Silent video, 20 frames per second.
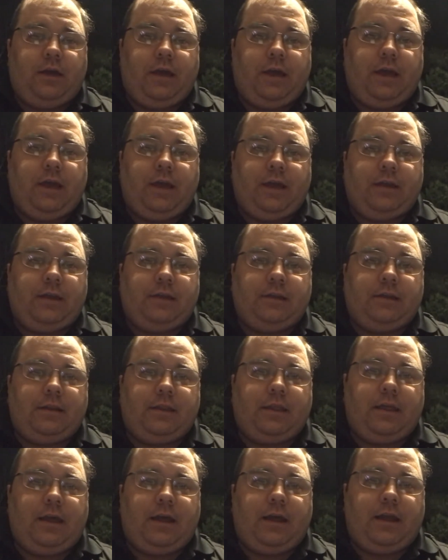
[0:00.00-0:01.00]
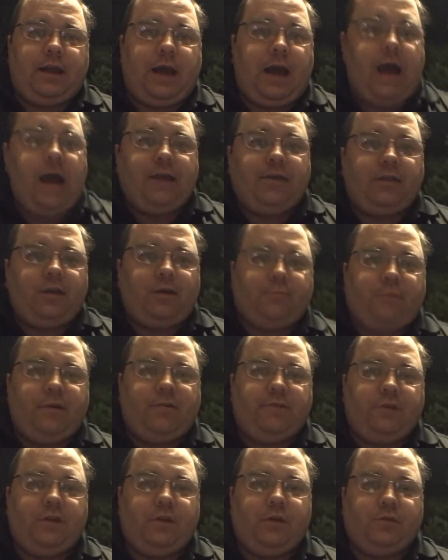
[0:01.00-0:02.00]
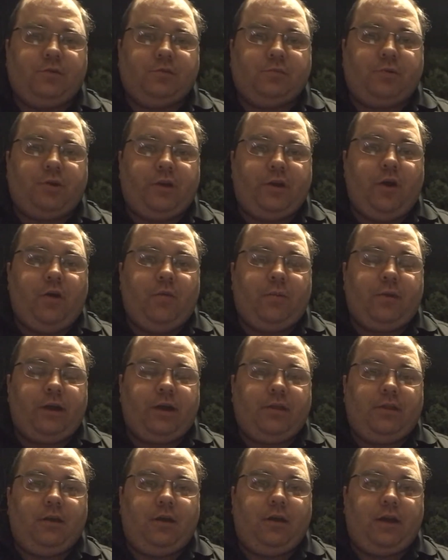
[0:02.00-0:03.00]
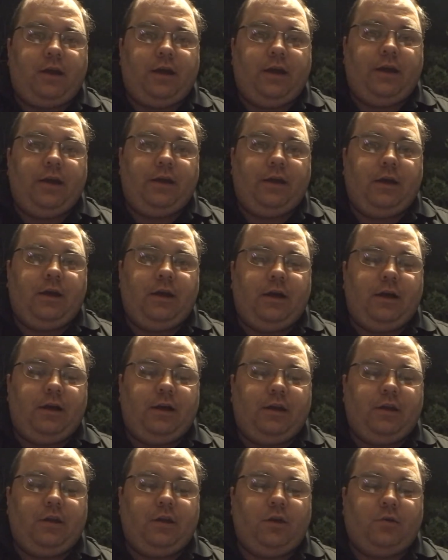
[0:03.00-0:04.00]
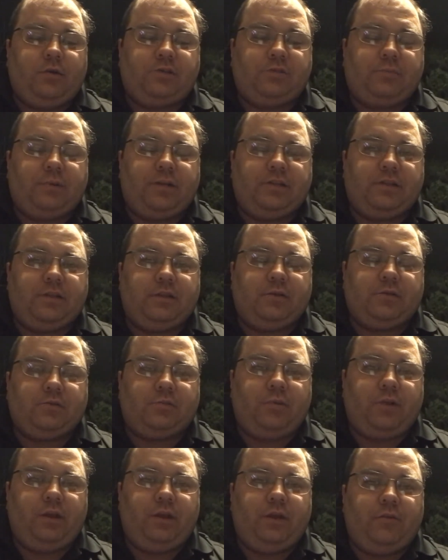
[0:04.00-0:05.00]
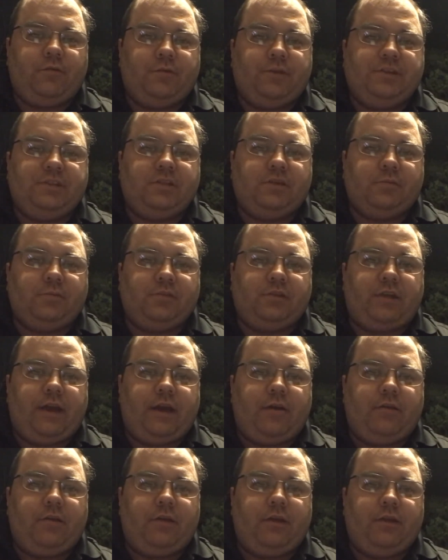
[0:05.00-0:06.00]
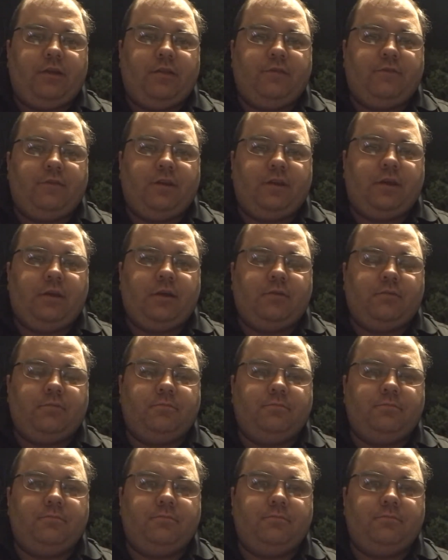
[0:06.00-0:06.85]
And that I thought my video was pretty open. I thought I expressed that there was plenty of reasonable doubt in the video.